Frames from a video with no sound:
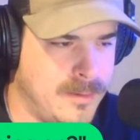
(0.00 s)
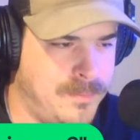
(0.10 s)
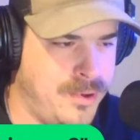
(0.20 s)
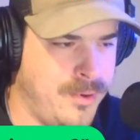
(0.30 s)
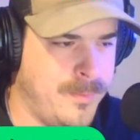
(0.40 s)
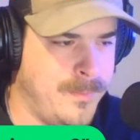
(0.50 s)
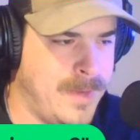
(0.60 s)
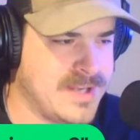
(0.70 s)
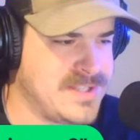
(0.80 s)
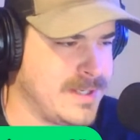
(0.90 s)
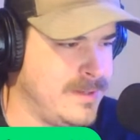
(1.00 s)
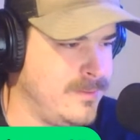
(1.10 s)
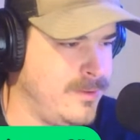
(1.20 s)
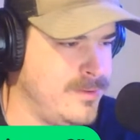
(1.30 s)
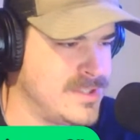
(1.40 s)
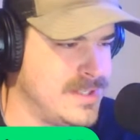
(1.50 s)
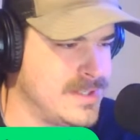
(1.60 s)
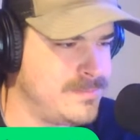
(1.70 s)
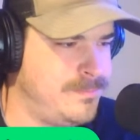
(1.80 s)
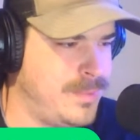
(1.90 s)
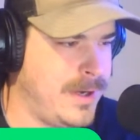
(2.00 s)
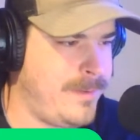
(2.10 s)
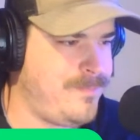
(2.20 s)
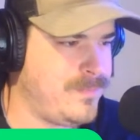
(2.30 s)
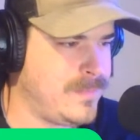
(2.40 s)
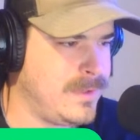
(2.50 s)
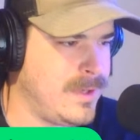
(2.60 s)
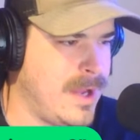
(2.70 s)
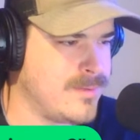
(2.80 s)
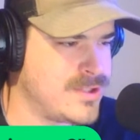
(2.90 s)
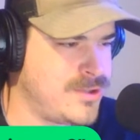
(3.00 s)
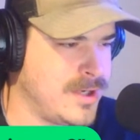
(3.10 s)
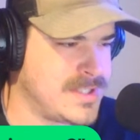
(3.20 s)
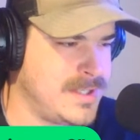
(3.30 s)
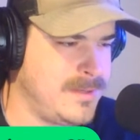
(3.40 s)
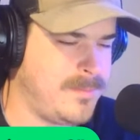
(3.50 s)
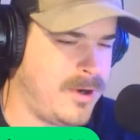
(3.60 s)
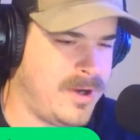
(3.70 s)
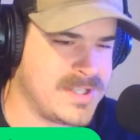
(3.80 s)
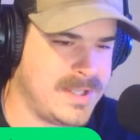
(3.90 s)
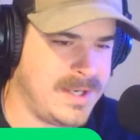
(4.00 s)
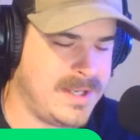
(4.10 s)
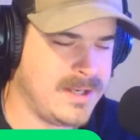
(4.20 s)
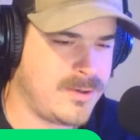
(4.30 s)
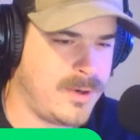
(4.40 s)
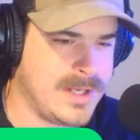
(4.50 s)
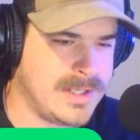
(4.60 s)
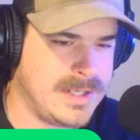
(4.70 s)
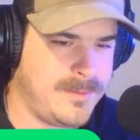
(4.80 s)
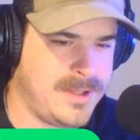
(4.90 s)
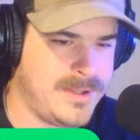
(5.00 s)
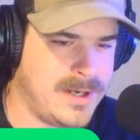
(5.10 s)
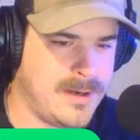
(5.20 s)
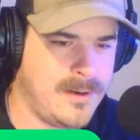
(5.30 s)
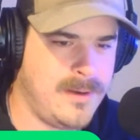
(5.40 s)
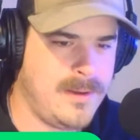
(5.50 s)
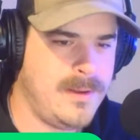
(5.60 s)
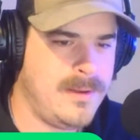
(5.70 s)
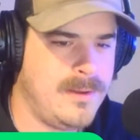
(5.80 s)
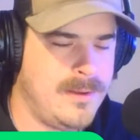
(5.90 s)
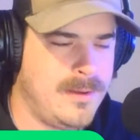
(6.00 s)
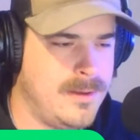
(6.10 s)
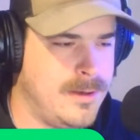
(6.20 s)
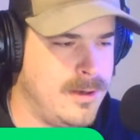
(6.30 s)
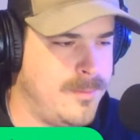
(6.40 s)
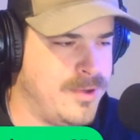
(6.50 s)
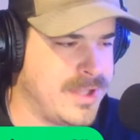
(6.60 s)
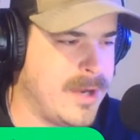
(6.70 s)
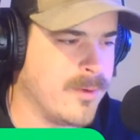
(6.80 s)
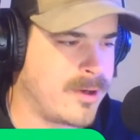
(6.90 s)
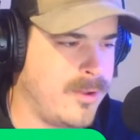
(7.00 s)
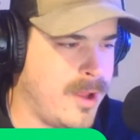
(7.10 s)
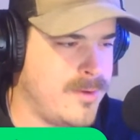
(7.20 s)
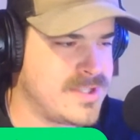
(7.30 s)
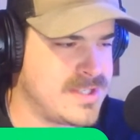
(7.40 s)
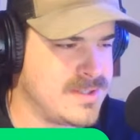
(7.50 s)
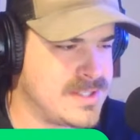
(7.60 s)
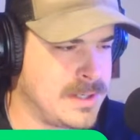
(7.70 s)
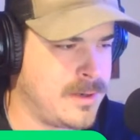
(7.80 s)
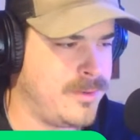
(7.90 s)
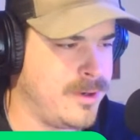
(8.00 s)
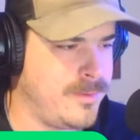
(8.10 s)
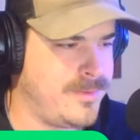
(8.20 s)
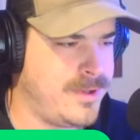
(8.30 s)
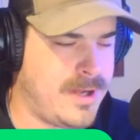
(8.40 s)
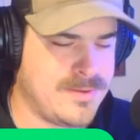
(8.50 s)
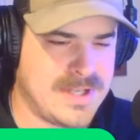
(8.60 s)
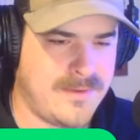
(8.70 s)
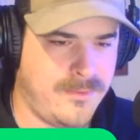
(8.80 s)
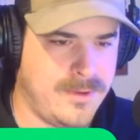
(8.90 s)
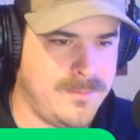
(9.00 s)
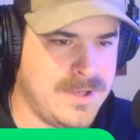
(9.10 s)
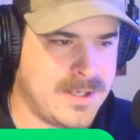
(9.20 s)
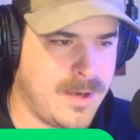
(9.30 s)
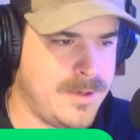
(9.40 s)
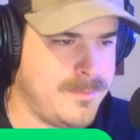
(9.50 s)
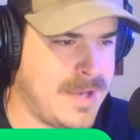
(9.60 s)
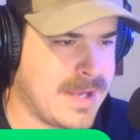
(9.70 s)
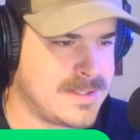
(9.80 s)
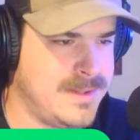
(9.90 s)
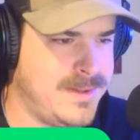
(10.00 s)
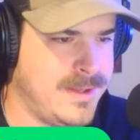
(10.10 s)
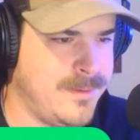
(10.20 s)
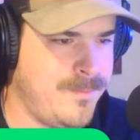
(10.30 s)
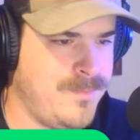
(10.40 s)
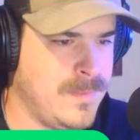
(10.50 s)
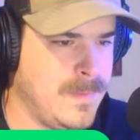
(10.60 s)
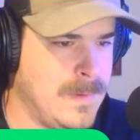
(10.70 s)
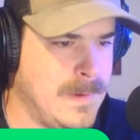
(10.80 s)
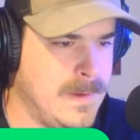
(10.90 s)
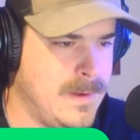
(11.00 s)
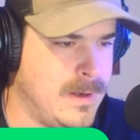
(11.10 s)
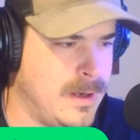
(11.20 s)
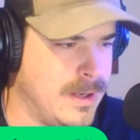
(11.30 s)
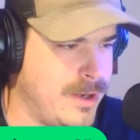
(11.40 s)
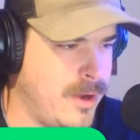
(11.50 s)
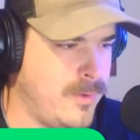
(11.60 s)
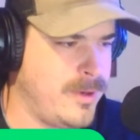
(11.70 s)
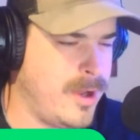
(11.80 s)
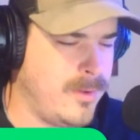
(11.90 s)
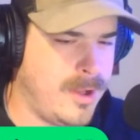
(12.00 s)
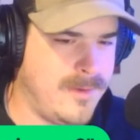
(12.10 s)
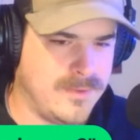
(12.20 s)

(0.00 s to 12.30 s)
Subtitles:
Boom, my ticket loses. But I was trusting in Boston. They didn't quite get me there, but they were close. So they'll definitely be coming back to them. No love